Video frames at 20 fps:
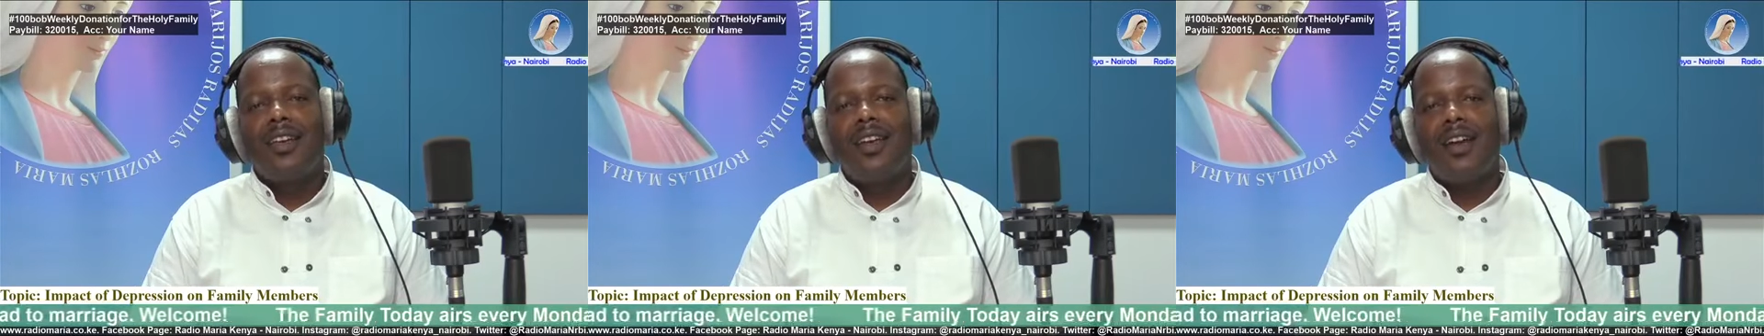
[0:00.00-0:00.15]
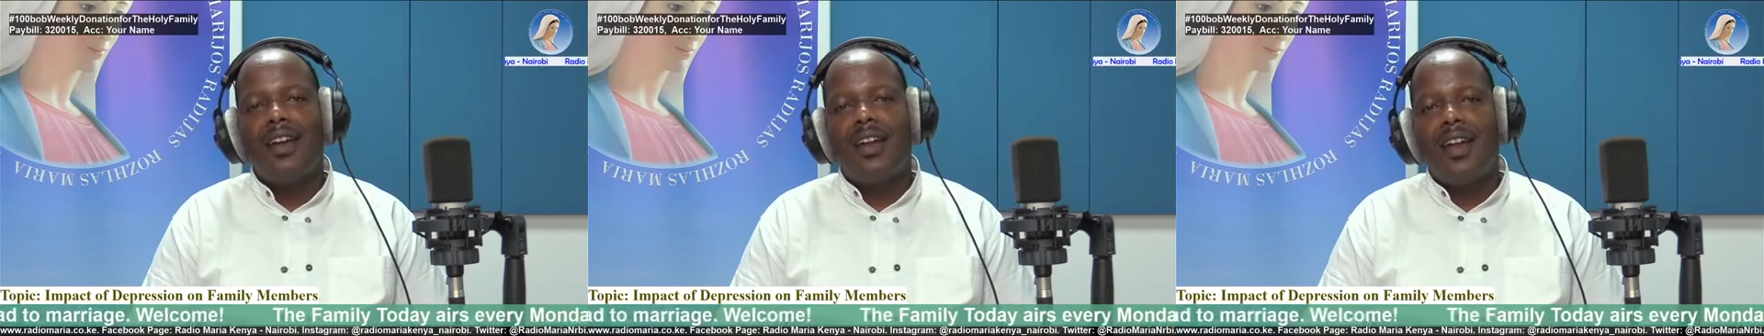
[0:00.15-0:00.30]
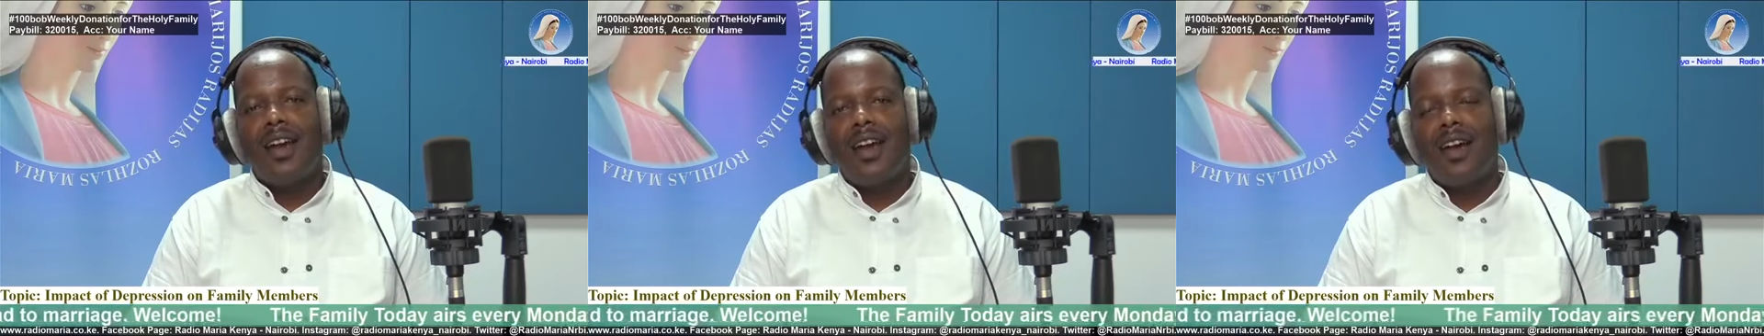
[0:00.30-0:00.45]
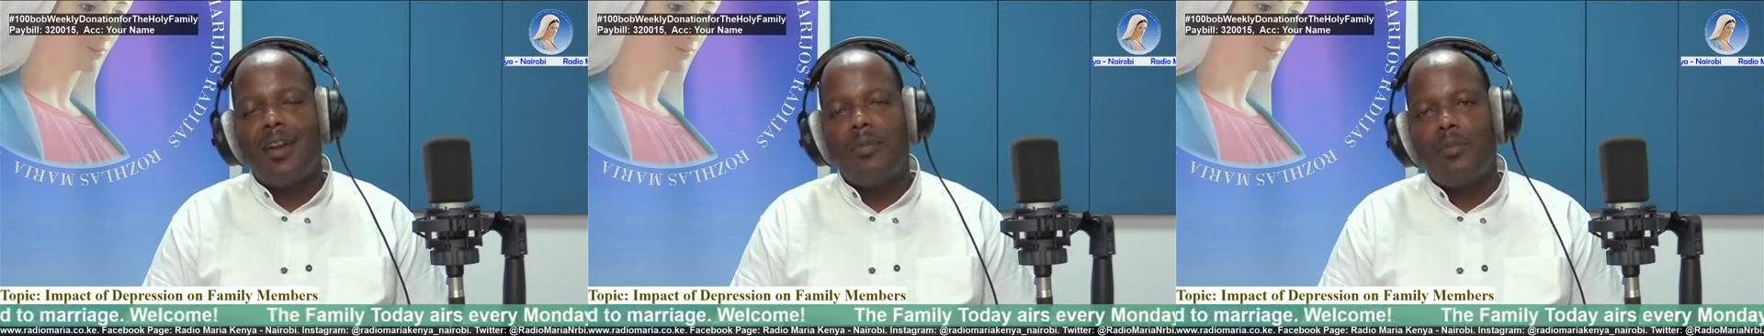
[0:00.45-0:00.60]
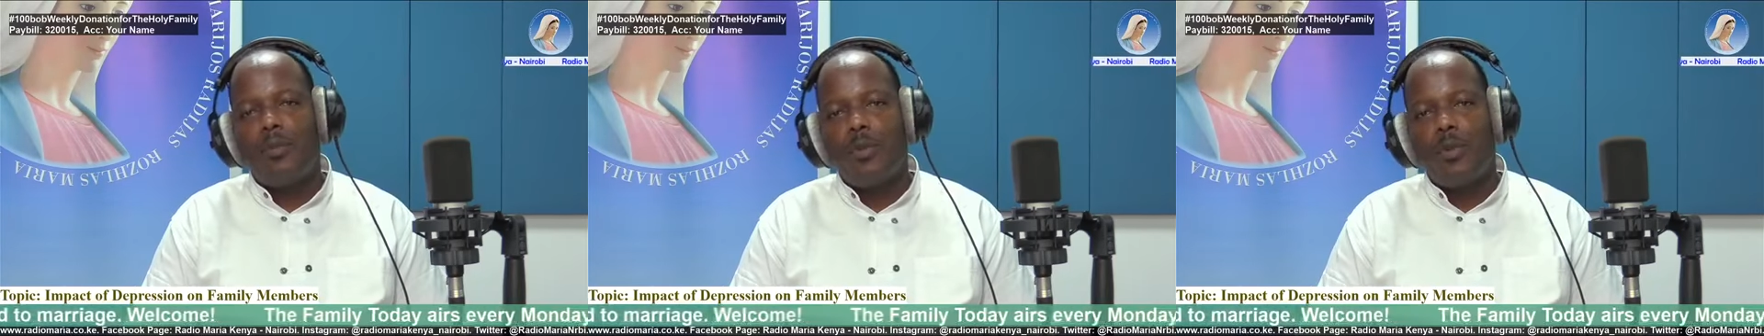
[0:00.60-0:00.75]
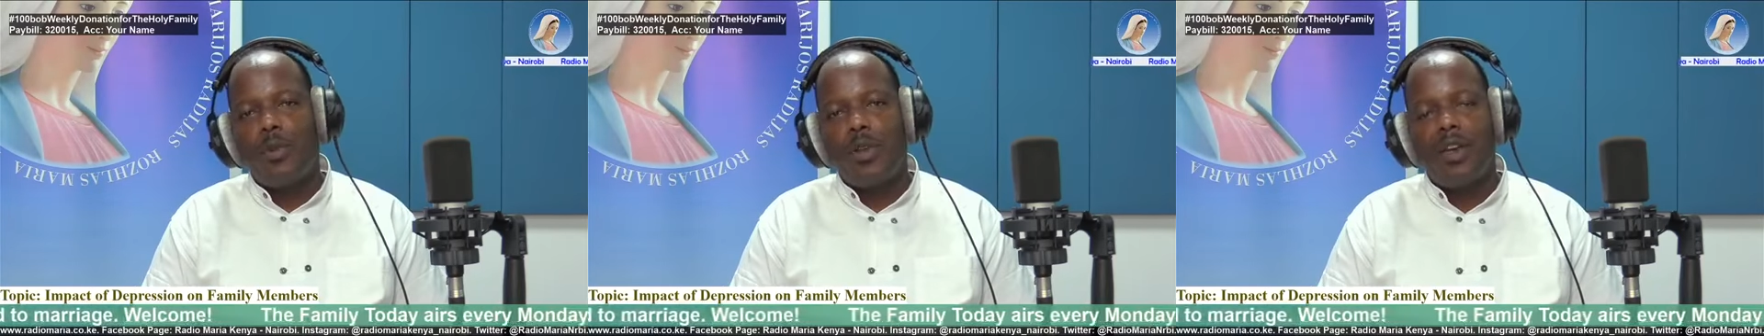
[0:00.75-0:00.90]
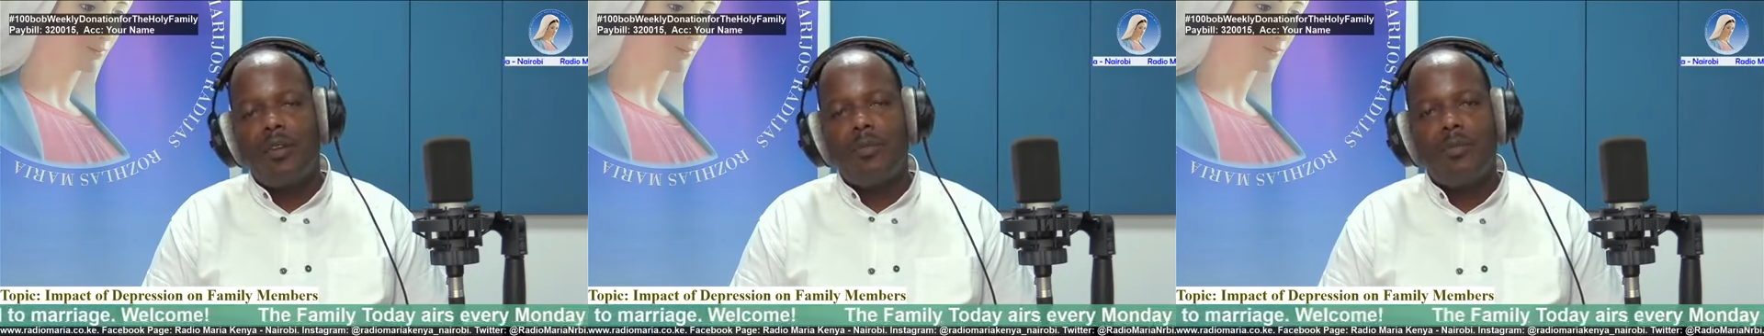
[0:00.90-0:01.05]
And um,
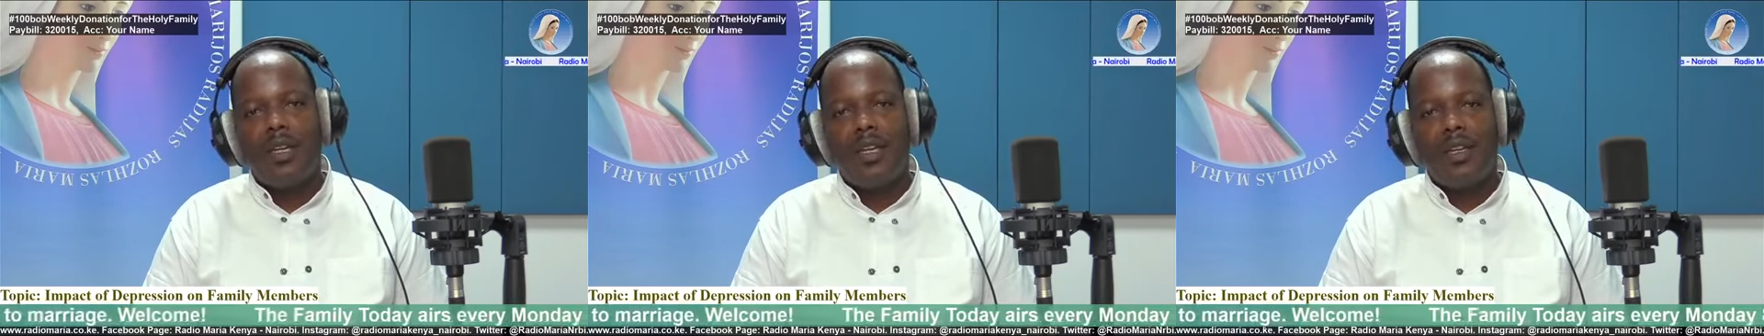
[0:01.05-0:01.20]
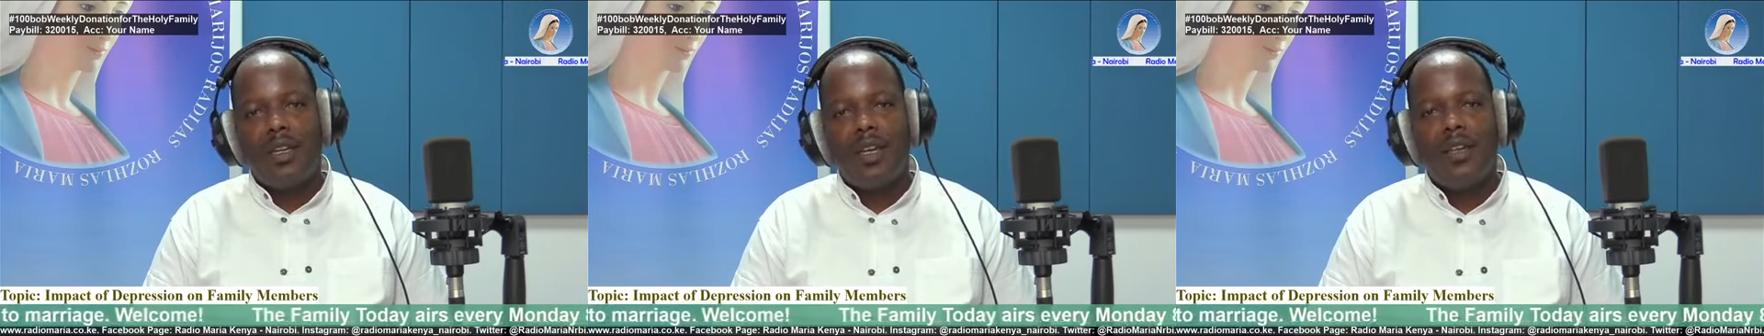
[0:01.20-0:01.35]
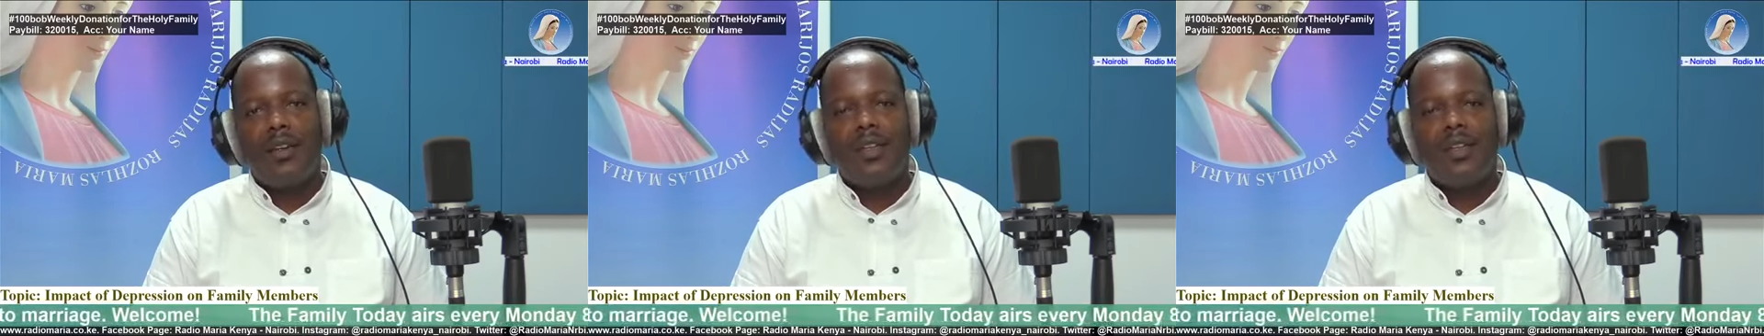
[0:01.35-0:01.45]
we have been uh,